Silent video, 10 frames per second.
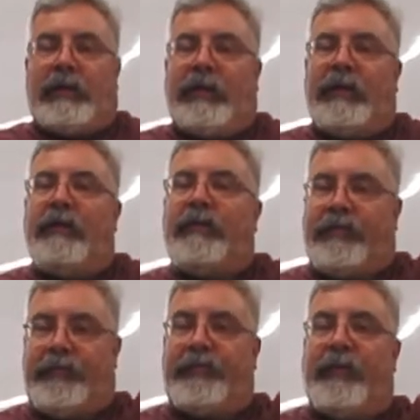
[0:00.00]

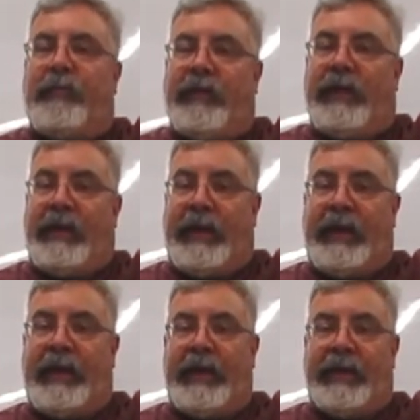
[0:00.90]
from the
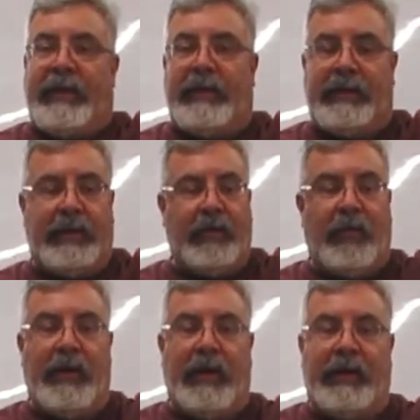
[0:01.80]
head, you
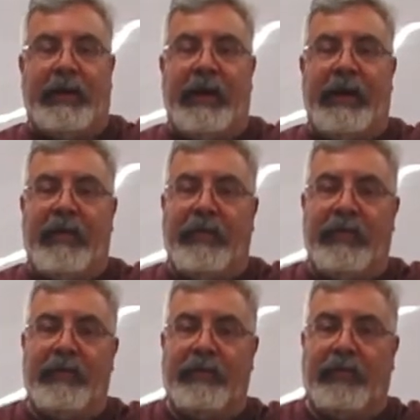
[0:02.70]
know, on down,
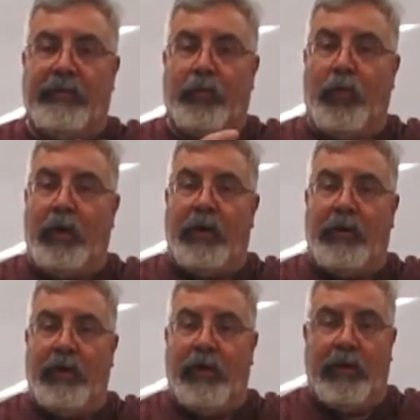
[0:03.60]
there's a
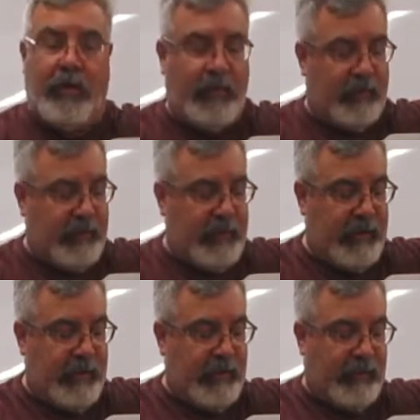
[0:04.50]
wiring harness, and
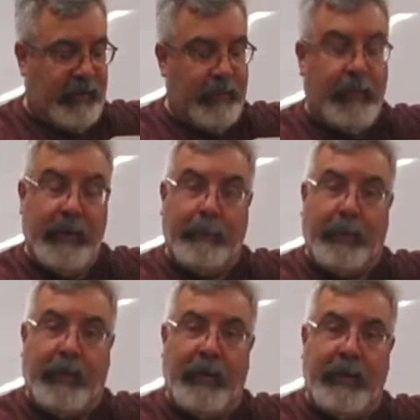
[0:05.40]
there's going to be a
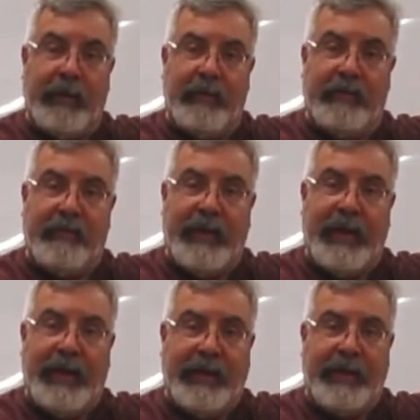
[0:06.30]
plug
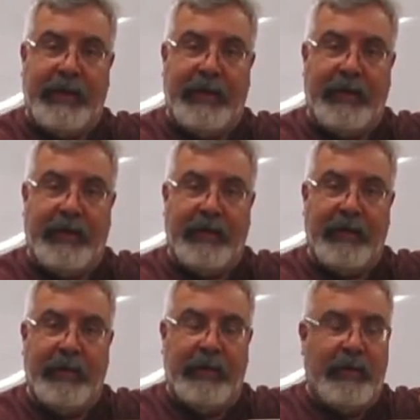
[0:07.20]
inside here.
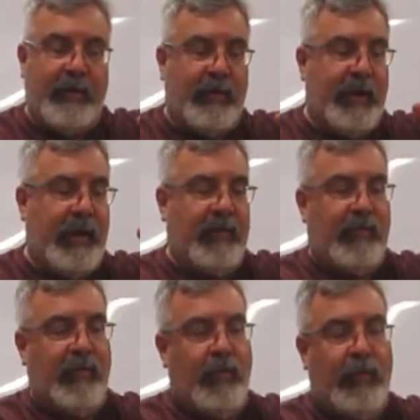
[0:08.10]
Okay,
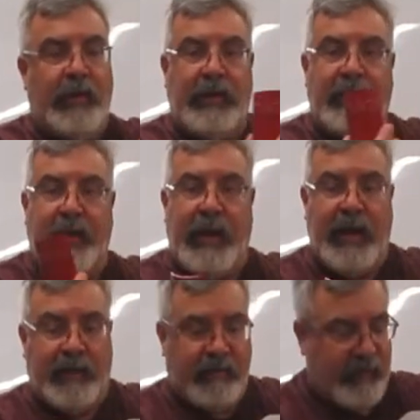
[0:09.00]
so we need an
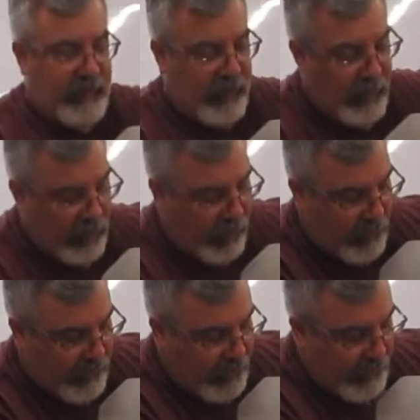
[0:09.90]
access
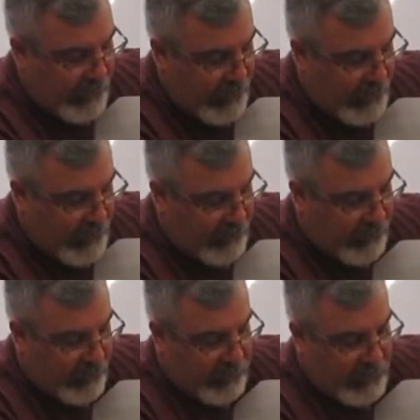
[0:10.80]
door.
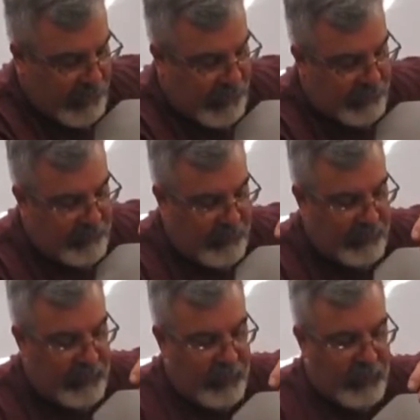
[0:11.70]
That's going to be the
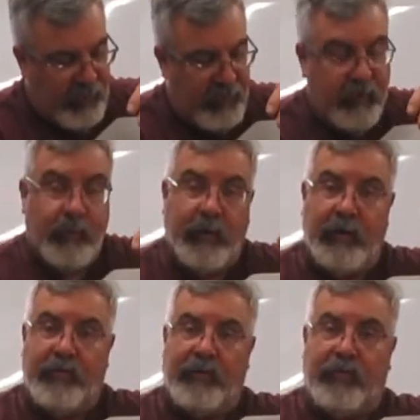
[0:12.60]
access door, and then we're
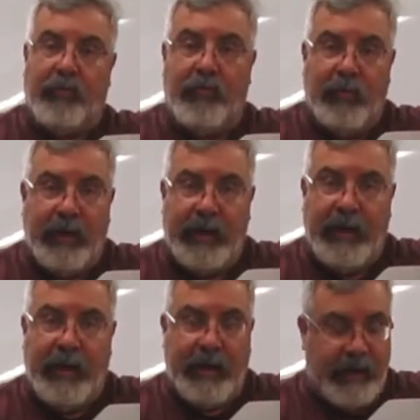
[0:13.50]
going to screw that
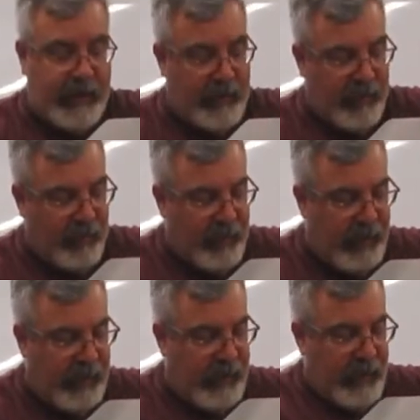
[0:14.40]
on here,
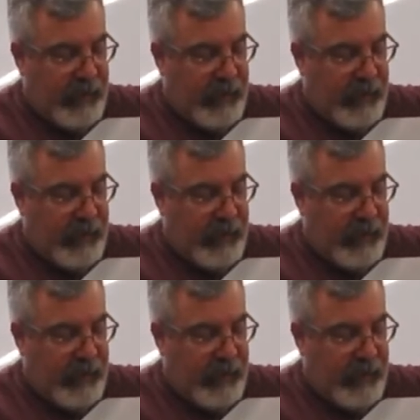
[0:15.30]
okay?